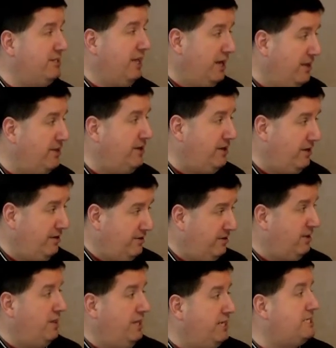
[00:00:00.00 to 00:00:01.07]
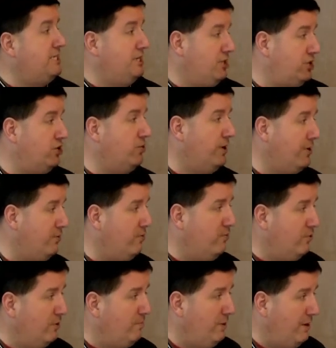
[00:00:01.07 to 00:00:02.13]
that the listening to it
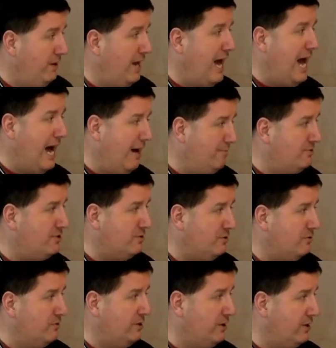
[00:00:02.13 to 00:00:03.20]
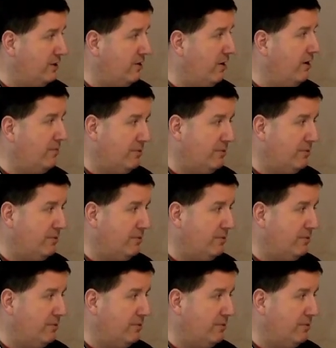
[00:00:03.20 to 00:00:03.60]
would be absolutely incredible.